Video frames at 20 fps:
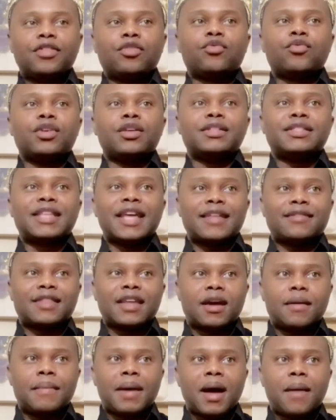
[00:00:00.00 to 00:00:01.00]
The real sad
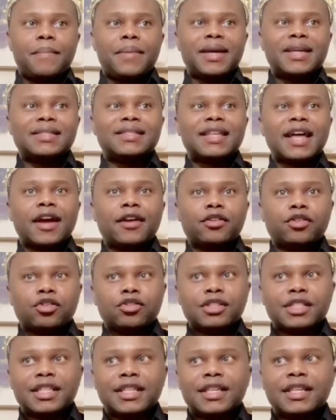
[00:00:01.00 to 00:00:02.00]
thing about bedside
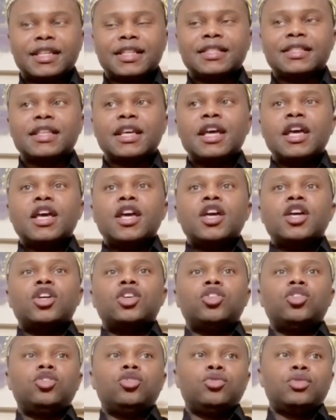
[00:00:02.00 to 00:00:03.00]
nursing is
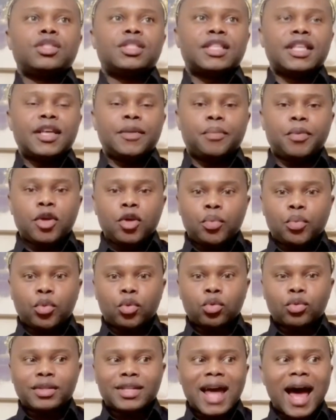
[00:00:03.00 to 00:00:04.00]
you see
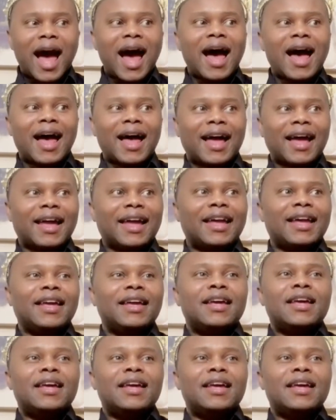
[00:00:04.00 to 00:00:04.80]
people die